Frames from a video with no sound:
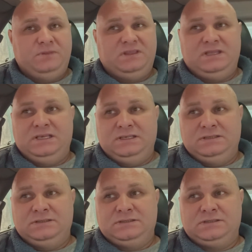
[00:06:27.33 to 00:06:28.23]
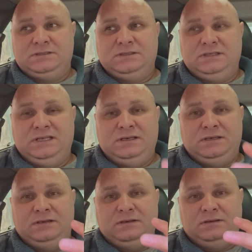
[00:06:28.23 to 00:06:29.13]
Things
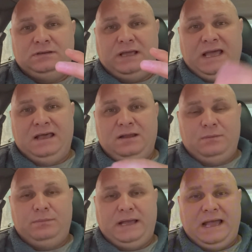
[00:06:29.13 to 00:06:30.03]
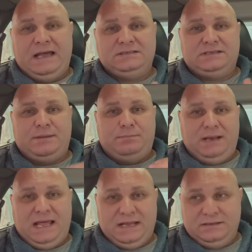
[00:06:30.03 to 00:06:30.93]
didn't add up as I
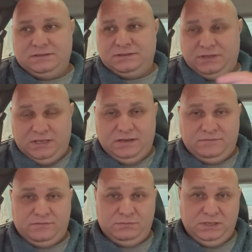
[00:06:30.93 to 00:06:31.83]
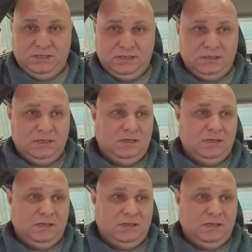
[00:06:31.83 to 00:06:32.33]
planned here for me.